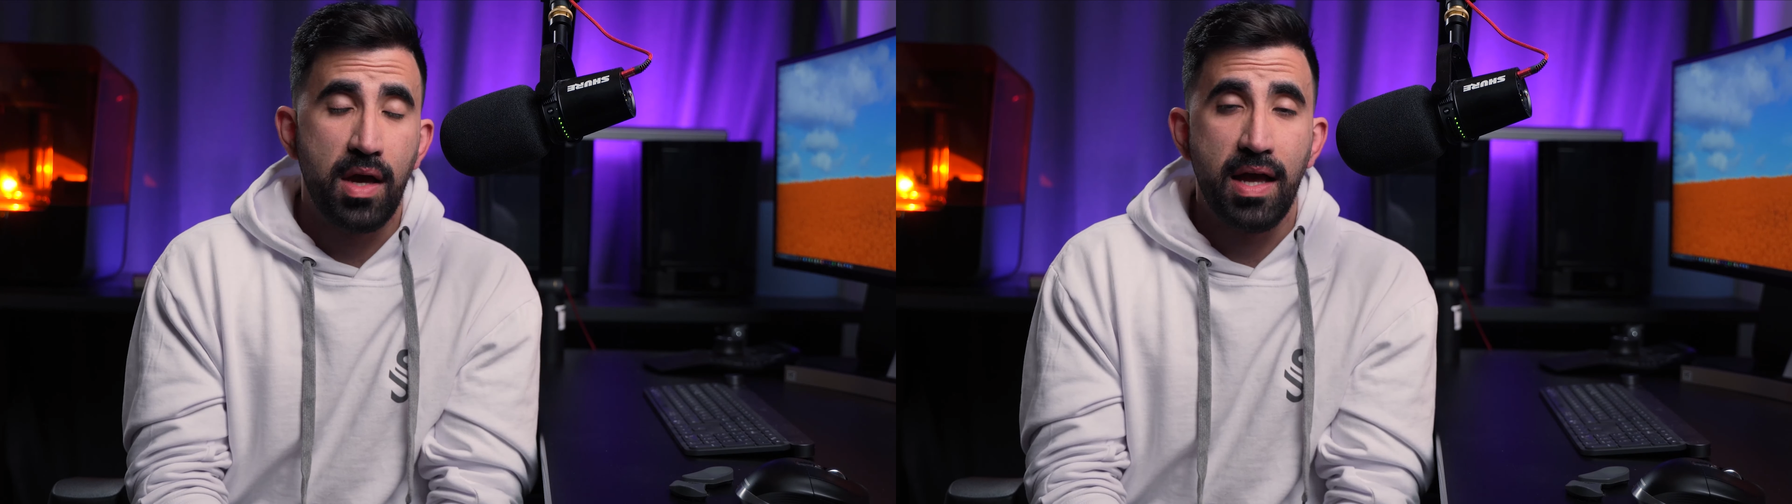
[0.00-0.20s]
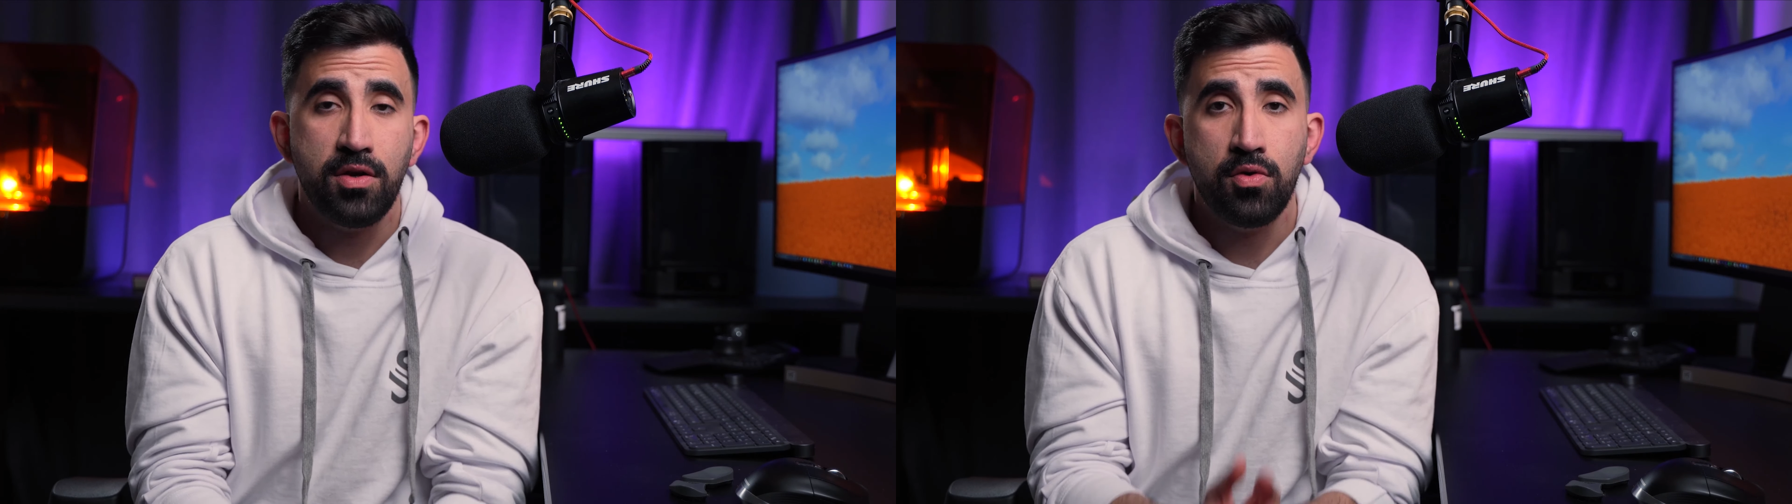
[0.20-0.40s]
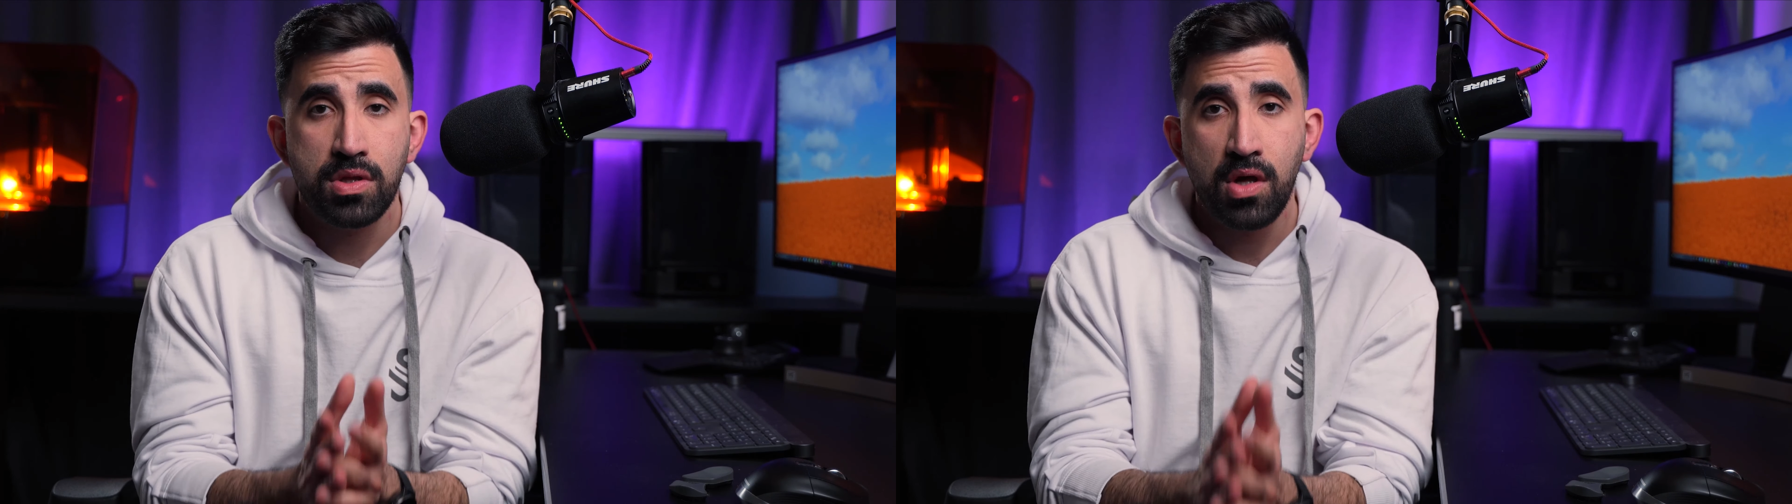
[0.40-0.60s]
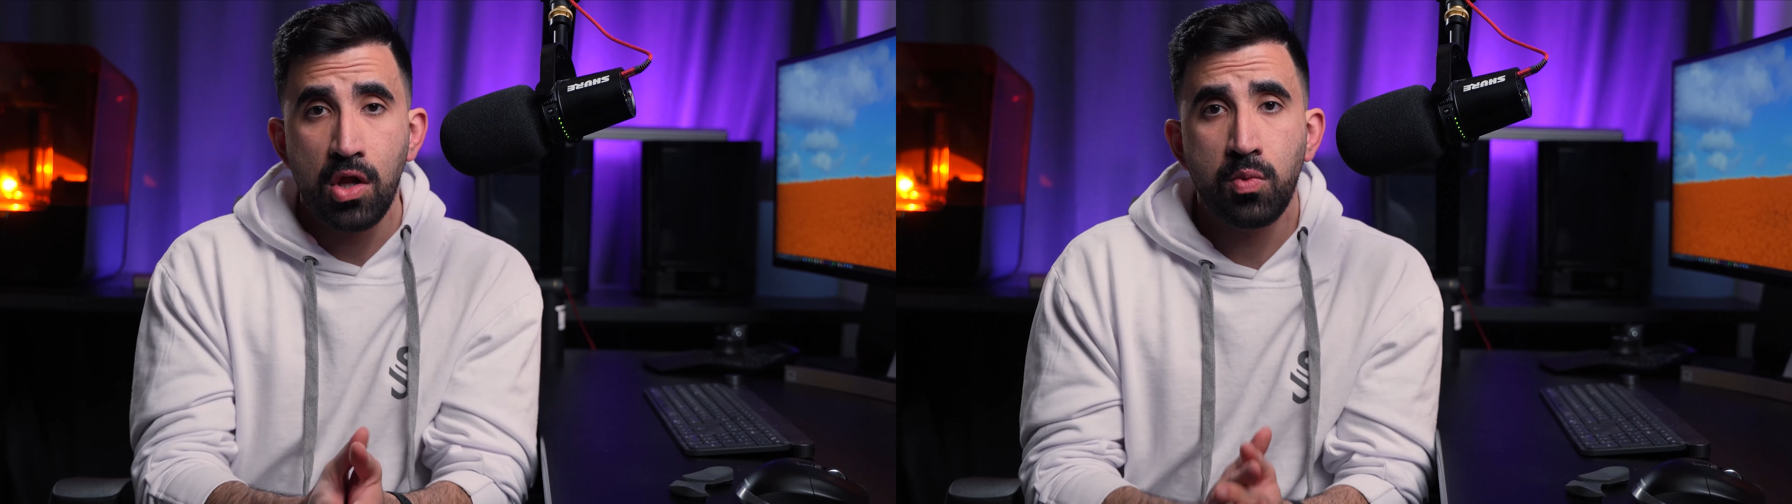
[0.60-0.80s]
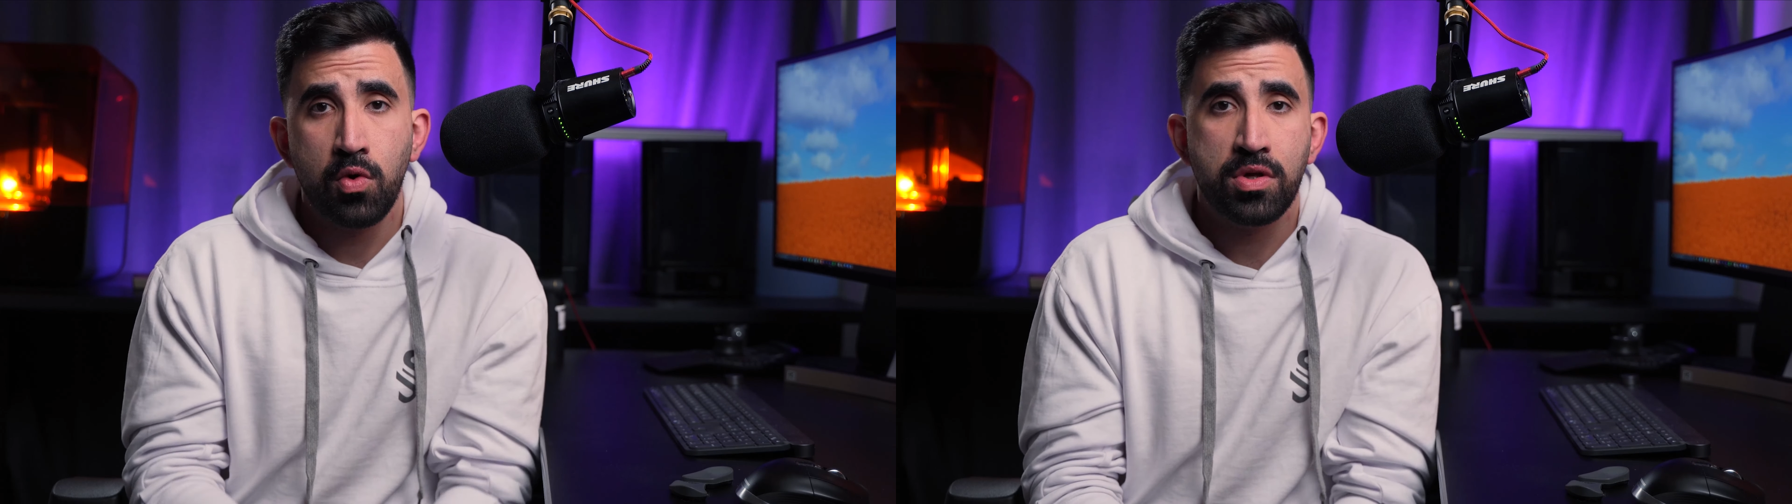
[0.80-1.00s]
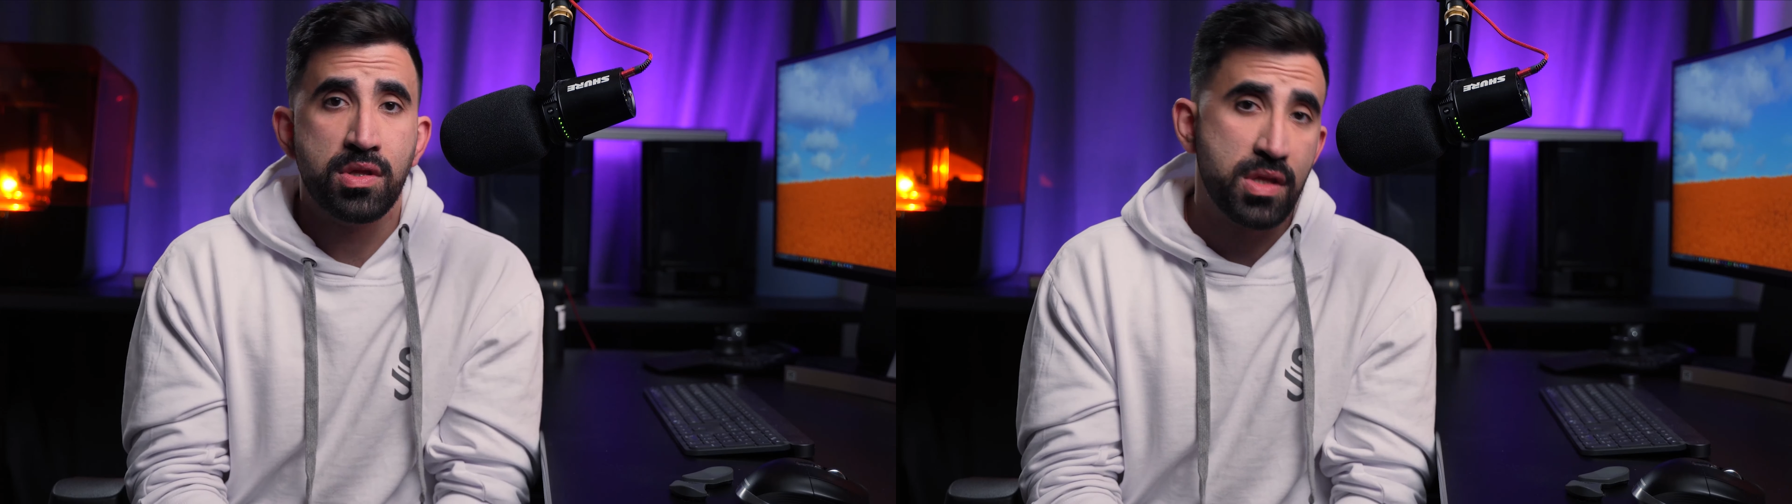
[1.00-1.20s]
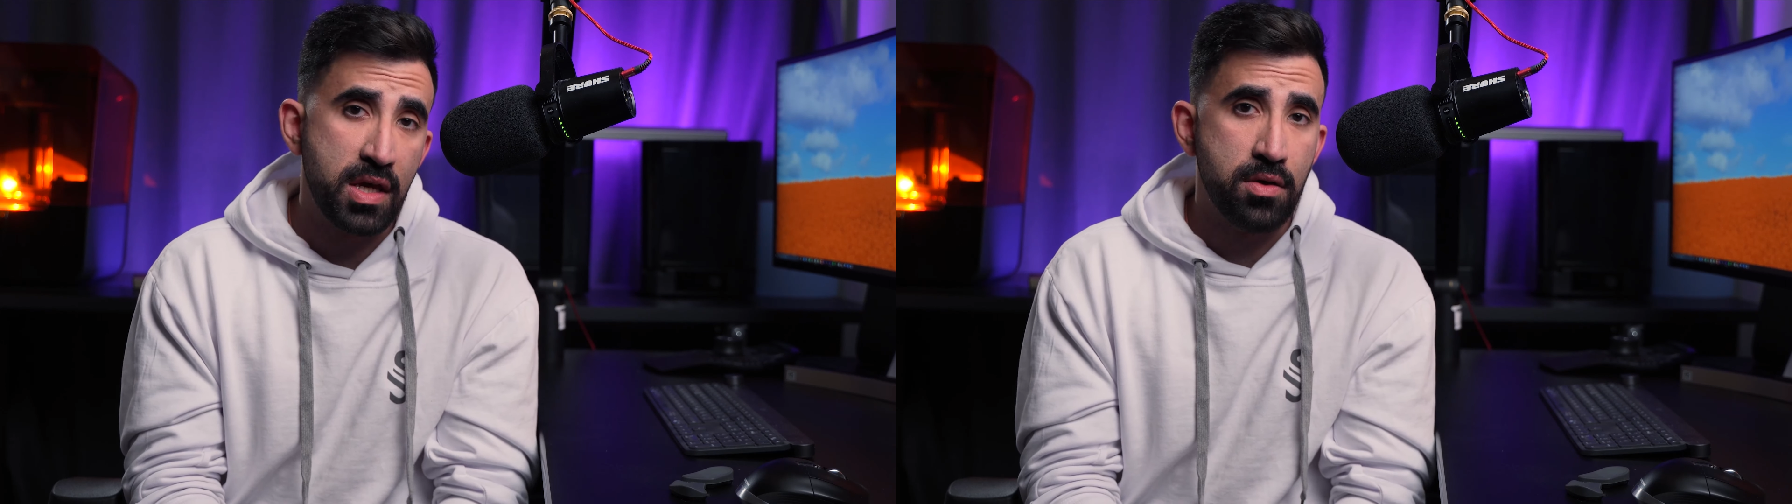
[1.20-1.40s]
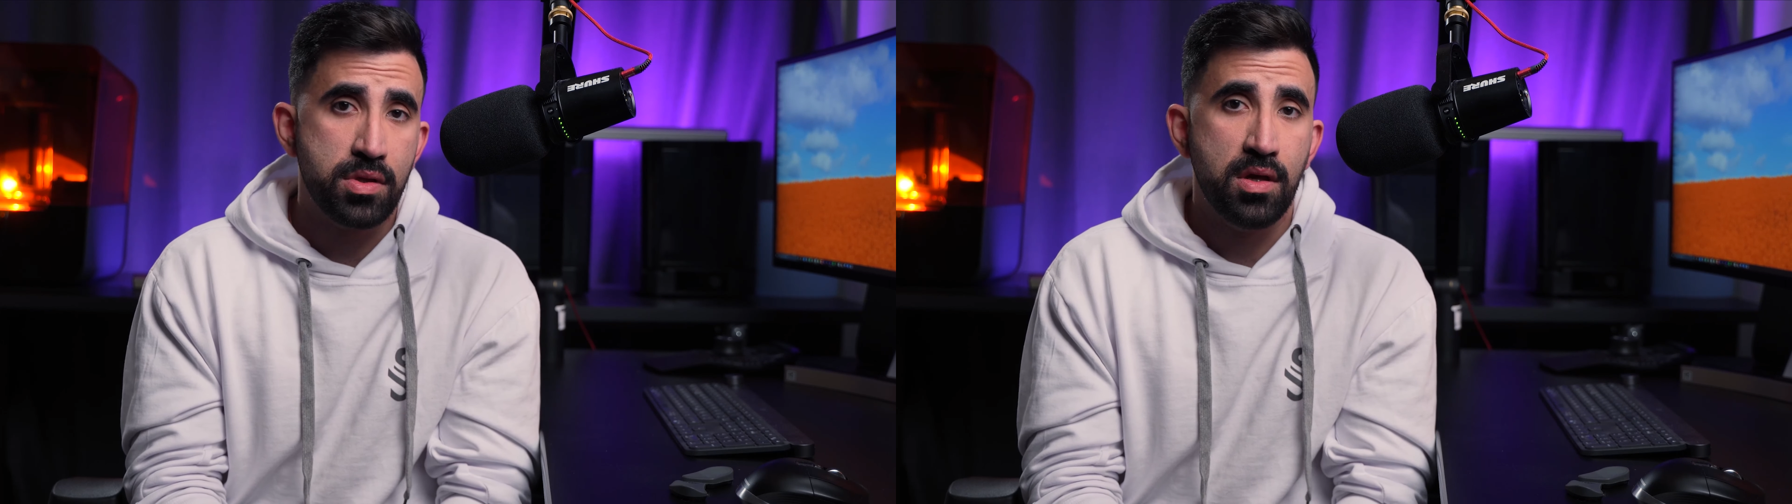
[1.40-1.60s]
and your SOLIDWORKS
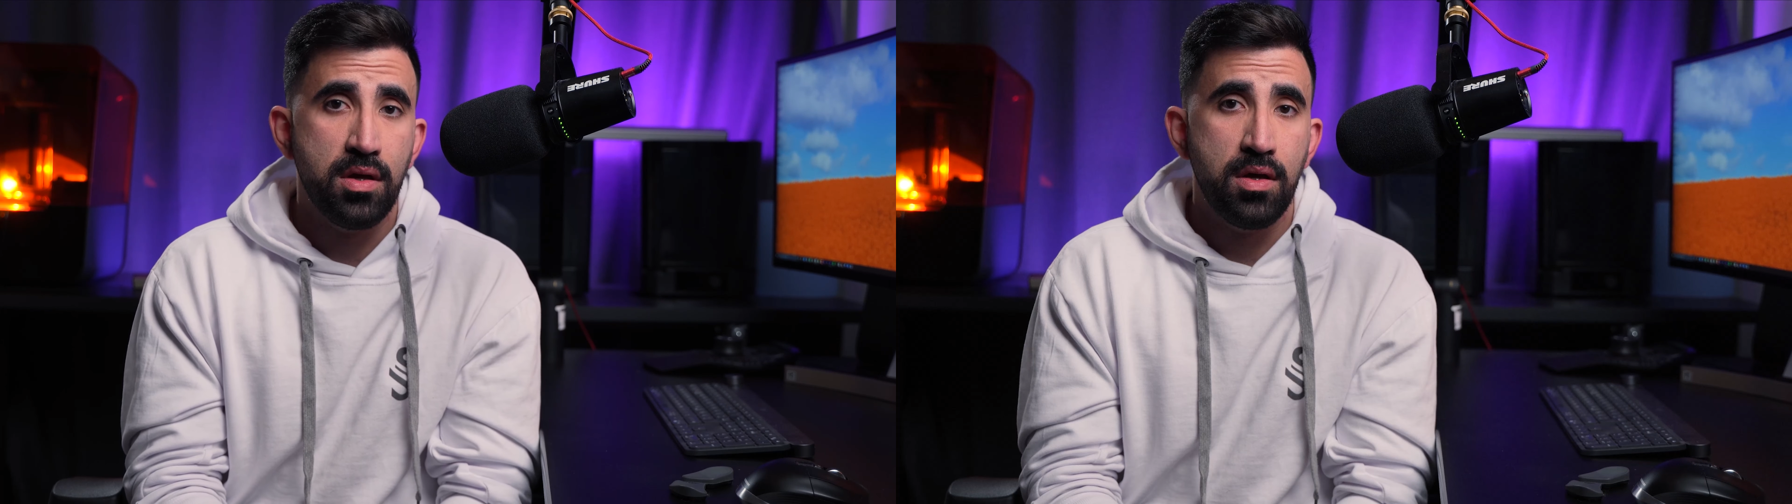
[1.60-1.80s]
skills.